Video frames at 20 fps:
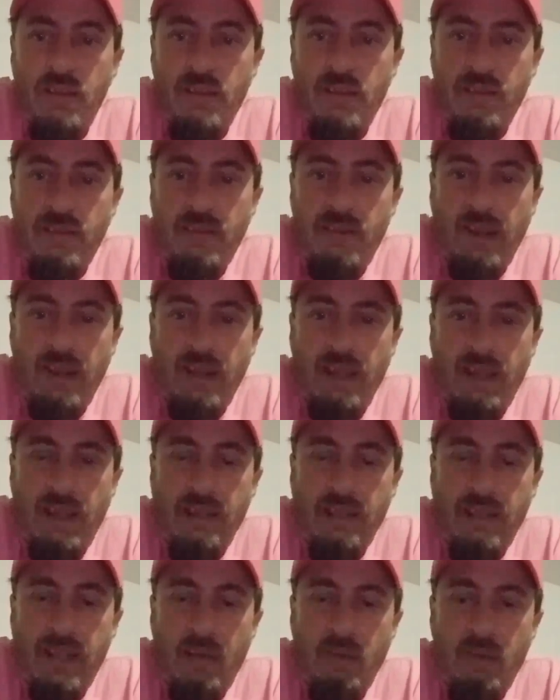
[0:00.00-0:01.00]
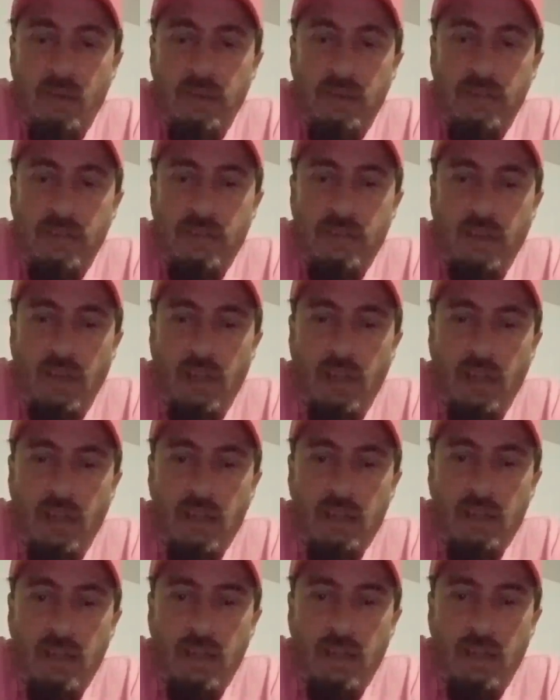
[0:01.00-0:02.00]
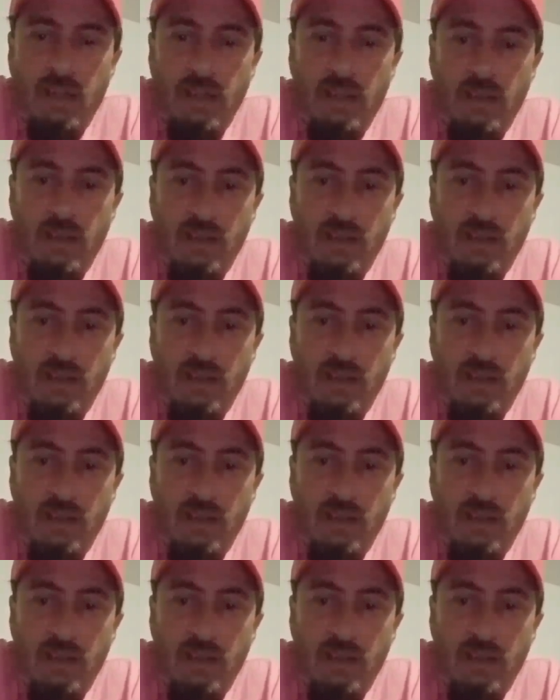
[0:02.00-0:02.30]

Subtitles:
Right. That would suck, huh?